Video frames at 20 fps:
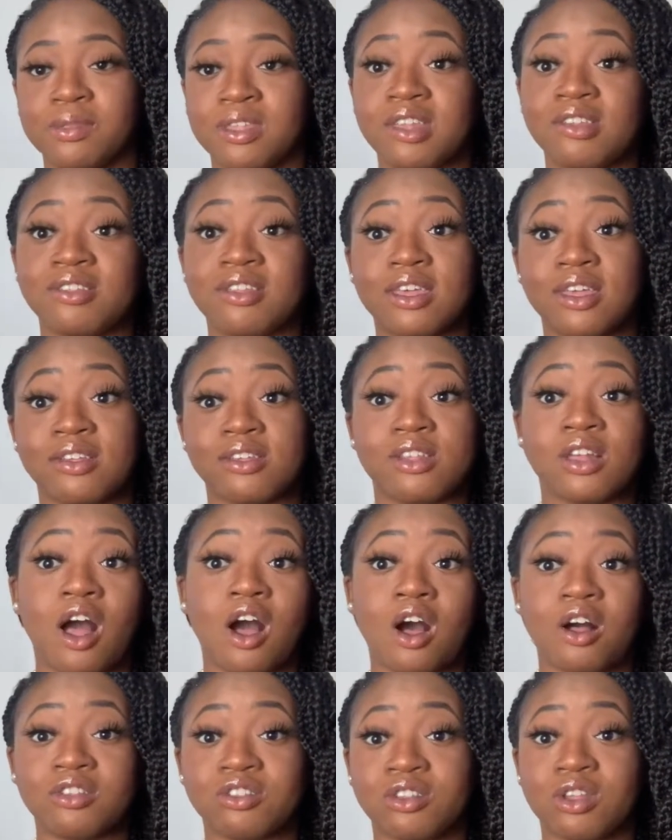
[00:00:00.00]
This is
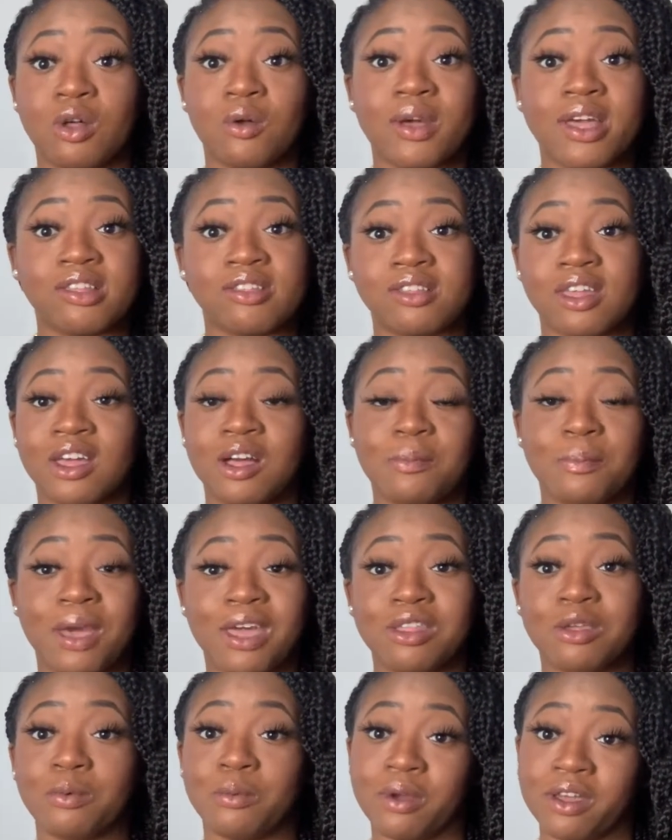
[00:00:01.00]
also a
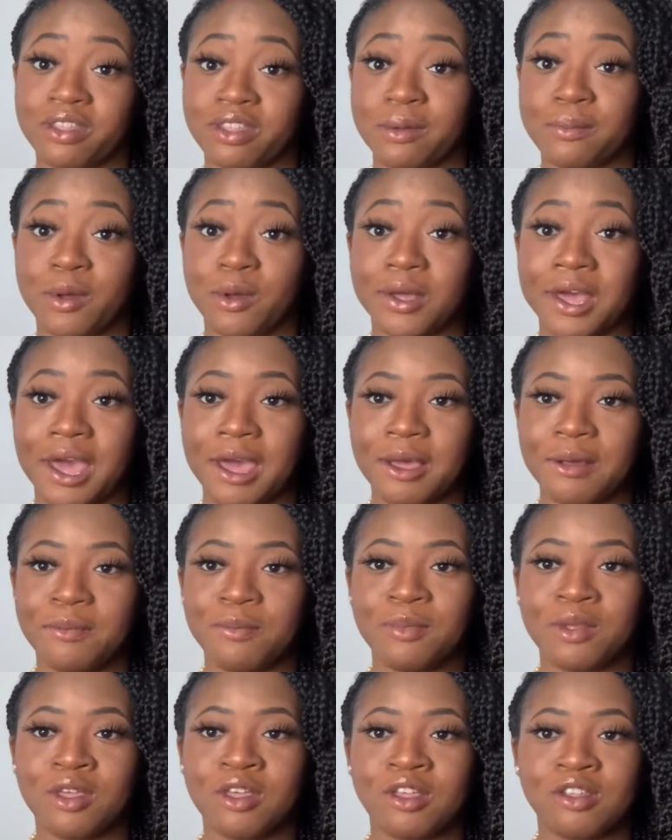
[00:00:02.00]
syncopated rhythm, okay?
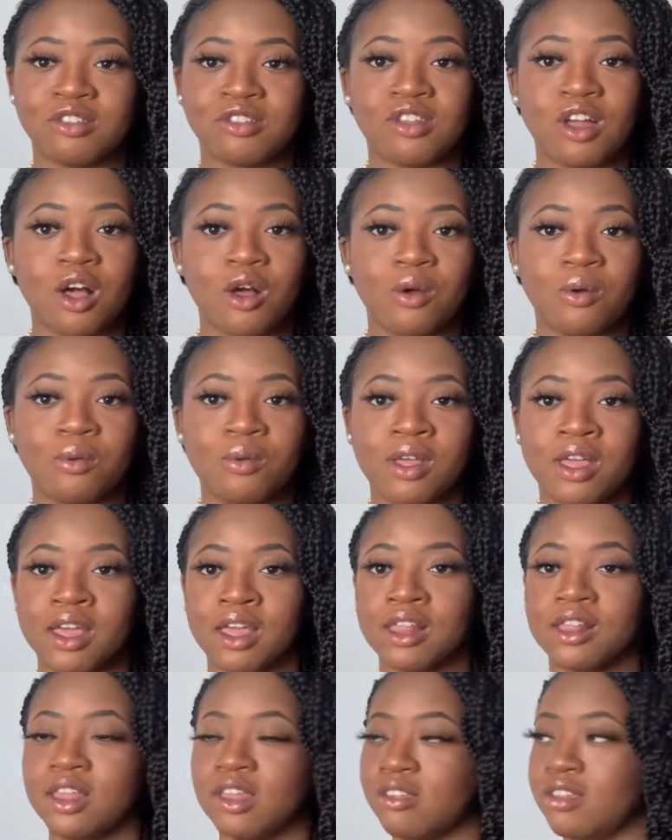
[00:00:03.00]
So
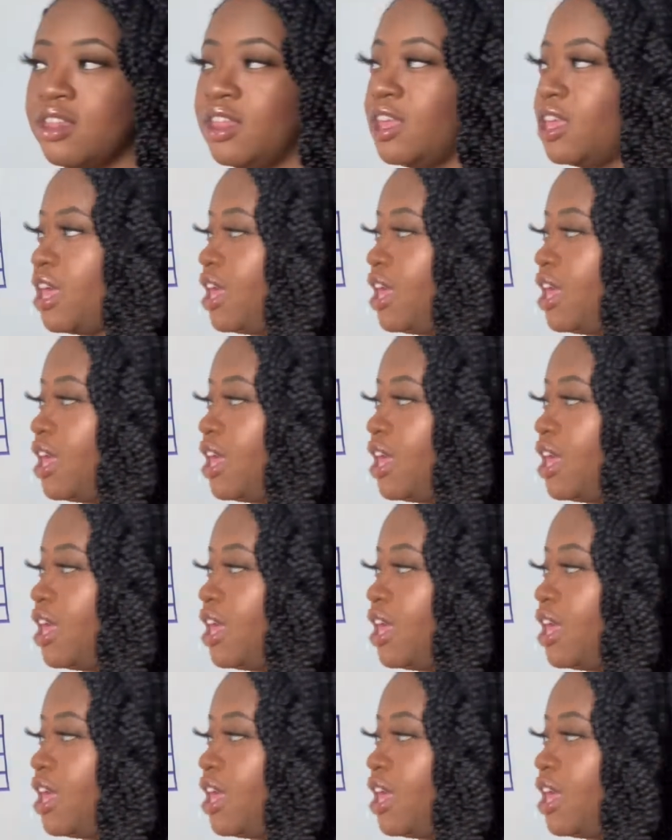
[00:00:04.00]
let's look